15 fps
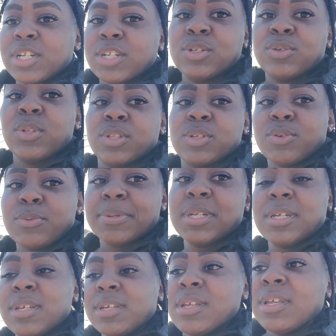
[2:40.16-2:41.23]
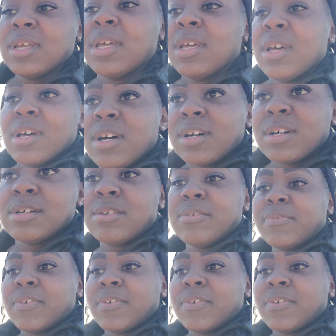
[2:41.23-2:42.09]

to do a little bit of